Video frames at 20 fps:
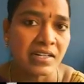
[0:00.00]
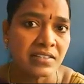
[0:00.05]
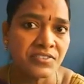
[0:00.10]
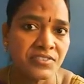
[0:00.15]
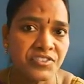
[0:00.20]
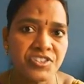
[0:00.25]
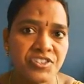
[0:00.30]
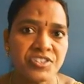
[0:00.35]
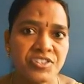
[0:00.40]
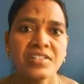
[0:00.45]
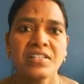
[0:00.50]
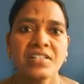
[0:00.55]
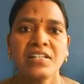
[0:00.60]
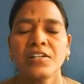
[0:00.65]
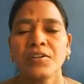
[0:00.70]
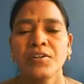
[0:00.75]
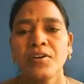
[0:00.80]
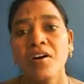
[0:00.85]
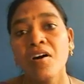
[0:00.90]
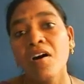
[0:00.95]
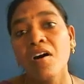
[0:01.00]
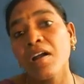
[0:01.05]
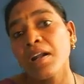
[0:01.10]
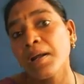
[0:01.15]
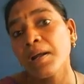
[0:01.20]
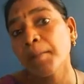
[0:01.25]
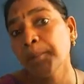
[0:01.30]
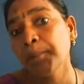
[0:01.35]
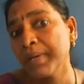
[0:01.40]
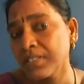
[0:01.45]
engineer
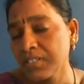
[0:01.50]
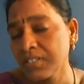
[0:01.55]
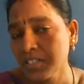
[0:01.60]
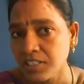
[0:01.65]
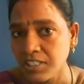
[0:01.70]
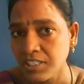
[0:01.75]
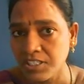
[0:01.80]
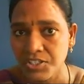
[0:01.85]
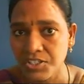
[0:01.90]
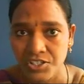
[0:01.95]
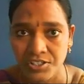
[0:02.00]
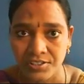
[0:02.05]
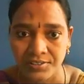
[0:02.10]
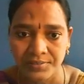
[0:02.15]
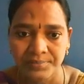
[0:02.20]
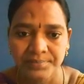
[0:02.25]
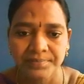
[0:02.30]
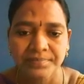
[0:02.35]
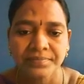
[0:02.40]
or a best teacher.